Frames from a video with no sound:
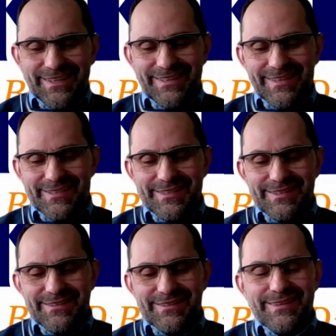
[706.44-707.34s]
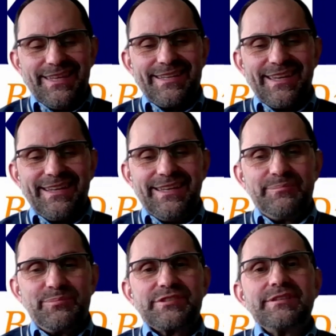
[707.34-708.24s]
it doesn't need
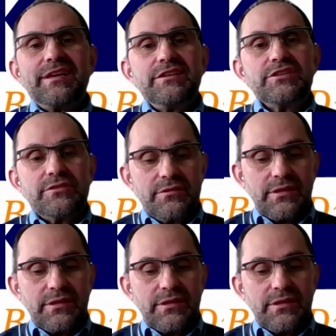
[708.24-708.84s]
any presentation.